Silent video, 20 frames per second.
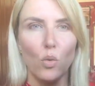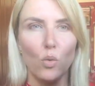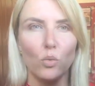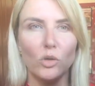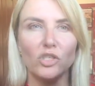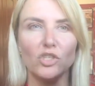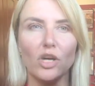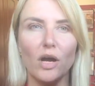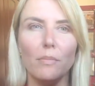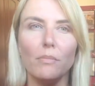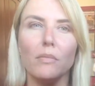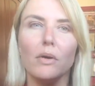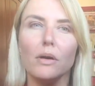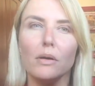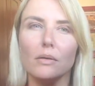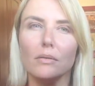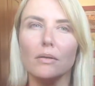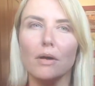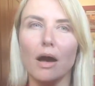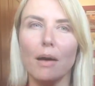which I'm
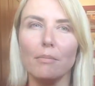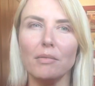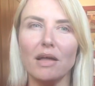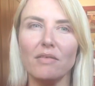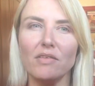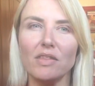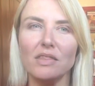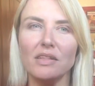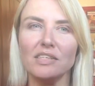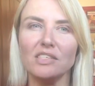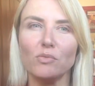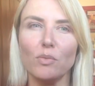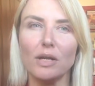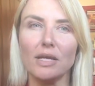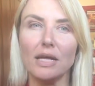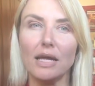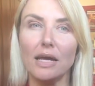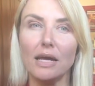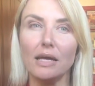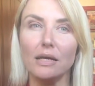loving this
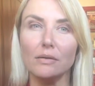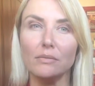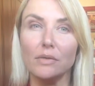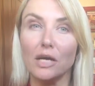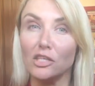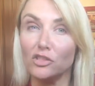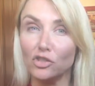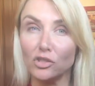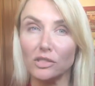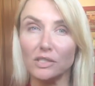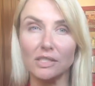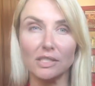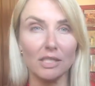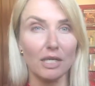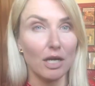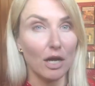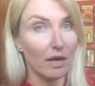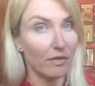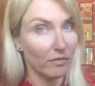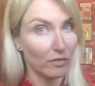one here. As you can
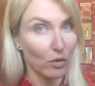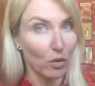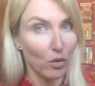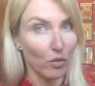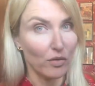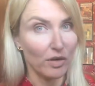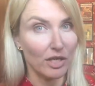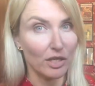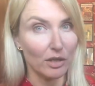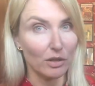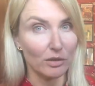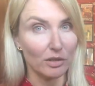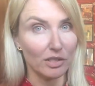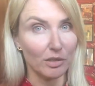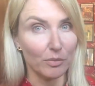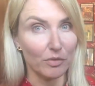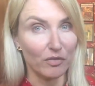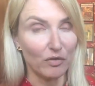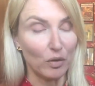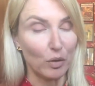see, I've already used
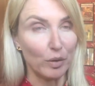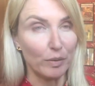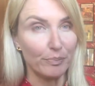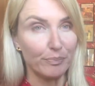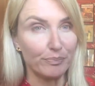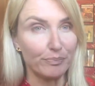it before,